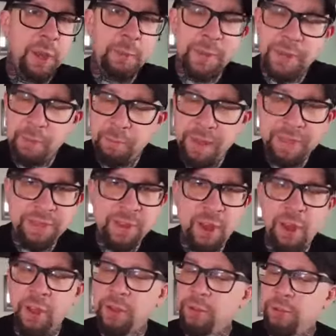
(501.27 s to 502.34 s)
but the
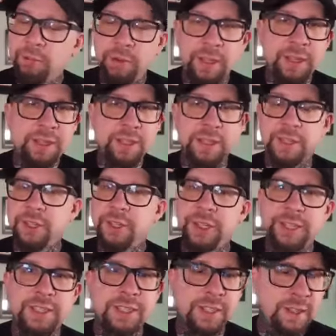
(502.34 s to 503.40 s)
menthol, really delicious.